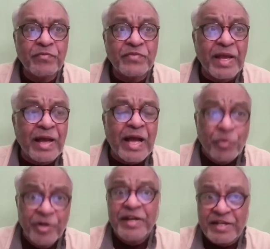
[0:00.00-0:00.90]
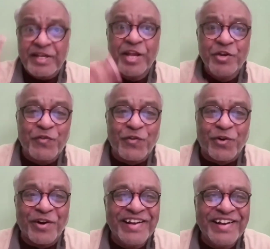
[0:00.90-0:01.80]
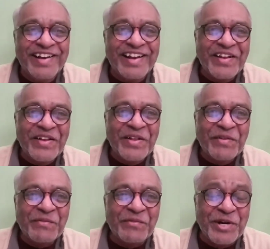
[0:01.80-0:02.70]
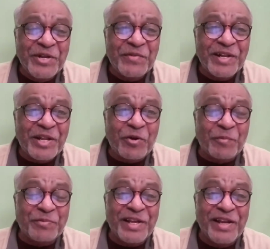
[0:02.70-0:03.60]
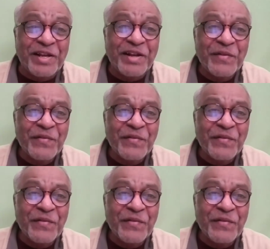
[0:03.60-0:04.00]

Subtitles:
Say, I'm going to get a new phone. What do you want that obtain?